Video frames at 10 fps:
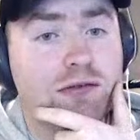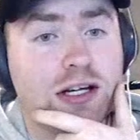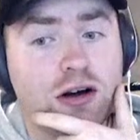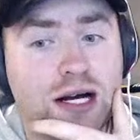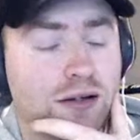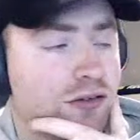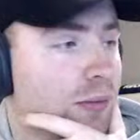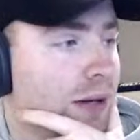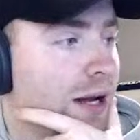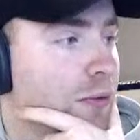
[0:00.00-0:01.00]
guy,
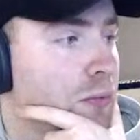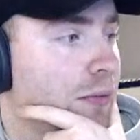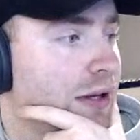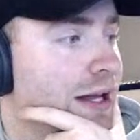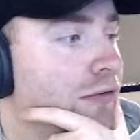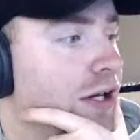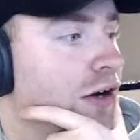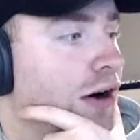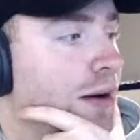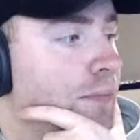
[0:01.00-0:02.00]
Tom Campbell. Probably a lovely
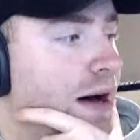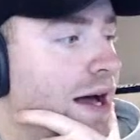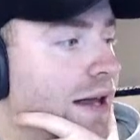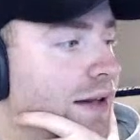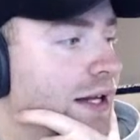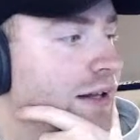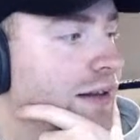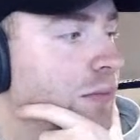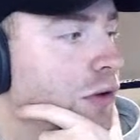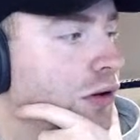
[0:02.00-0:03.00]
guy. But at the end of the day,
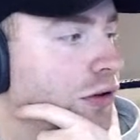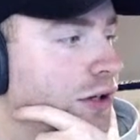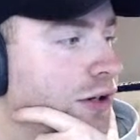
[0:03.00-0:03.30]
I'm not looking at it